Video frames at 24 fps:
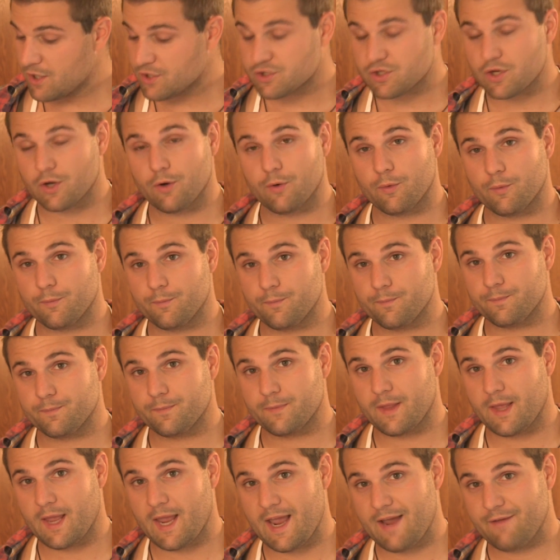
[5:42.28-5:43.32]
So
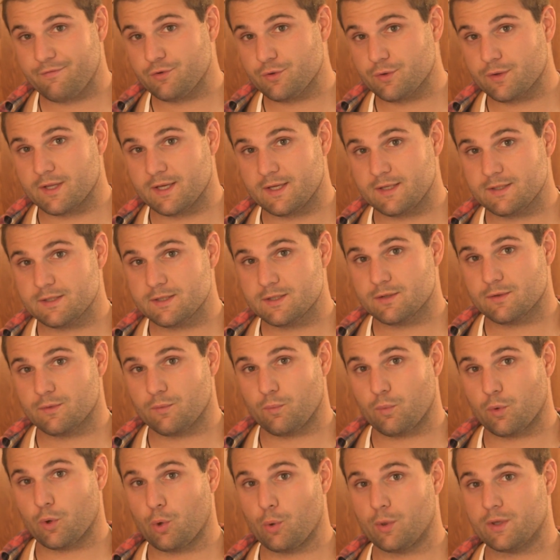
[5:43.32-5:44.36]
after this,
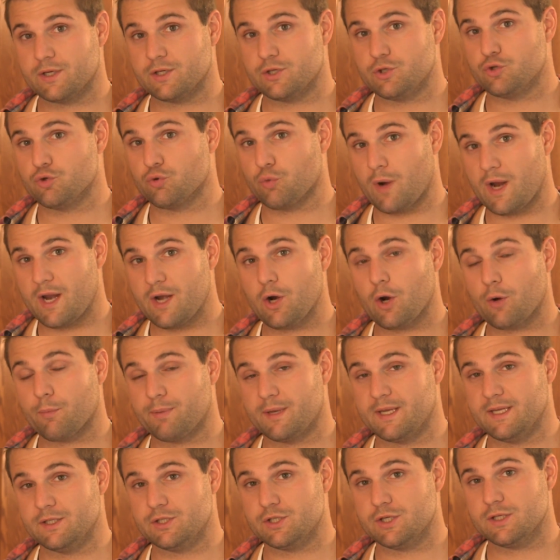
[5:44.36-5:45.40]
we're going to drain our
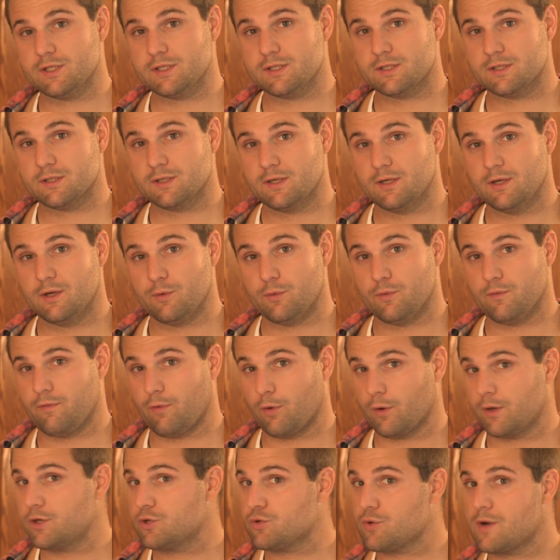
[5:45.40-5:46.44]
peaches. We've
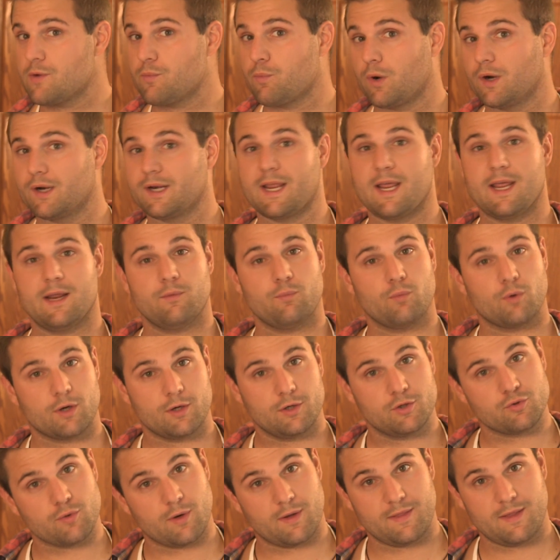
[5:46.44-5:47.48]
already drained one can, we're
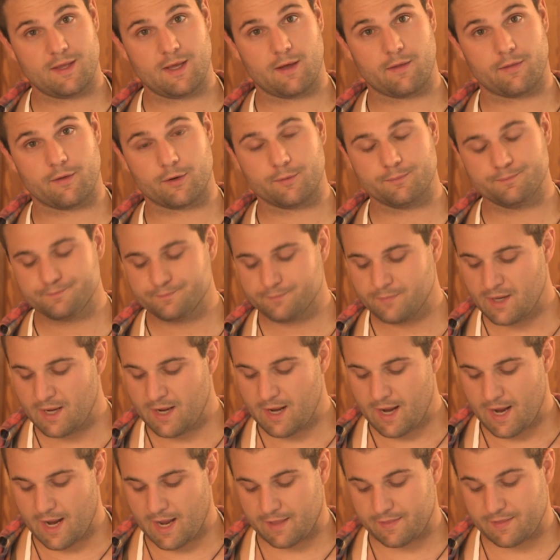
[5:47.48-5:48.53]
going to drain the other,
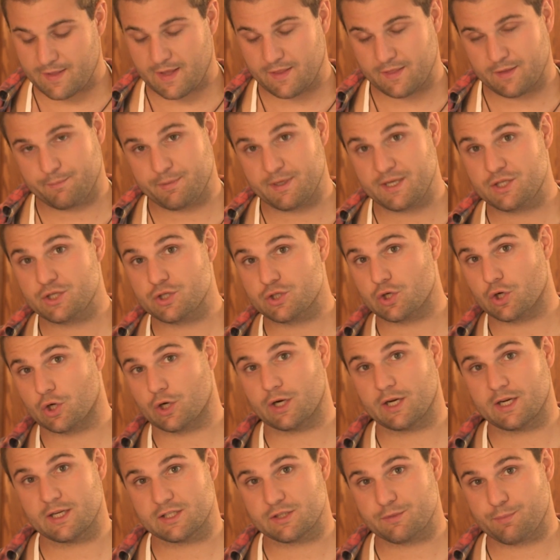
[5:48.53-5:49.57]
and then the peaches are
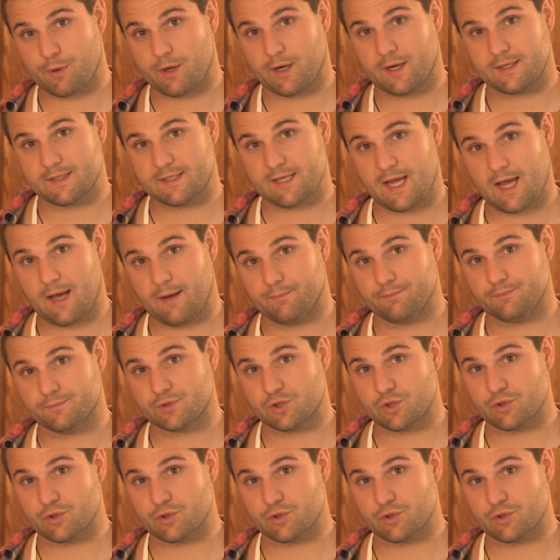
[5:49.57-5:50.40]
going to get spread on top.